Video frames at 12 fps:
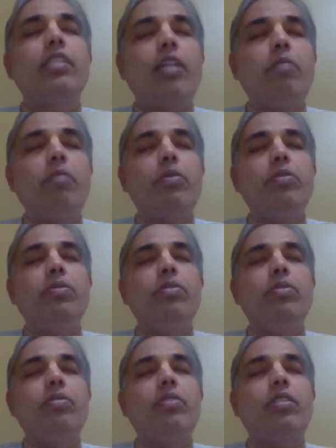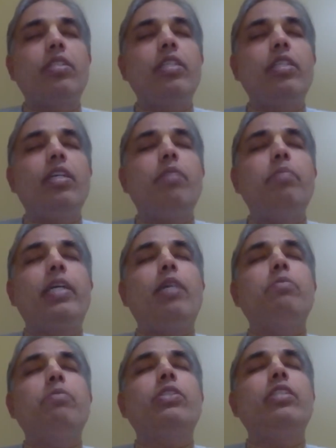Come to
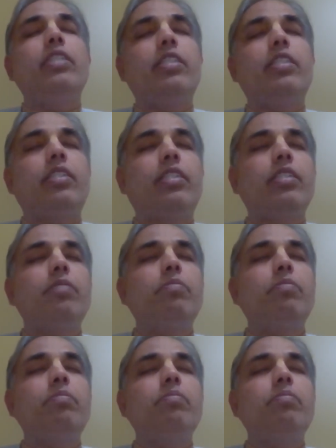become serious,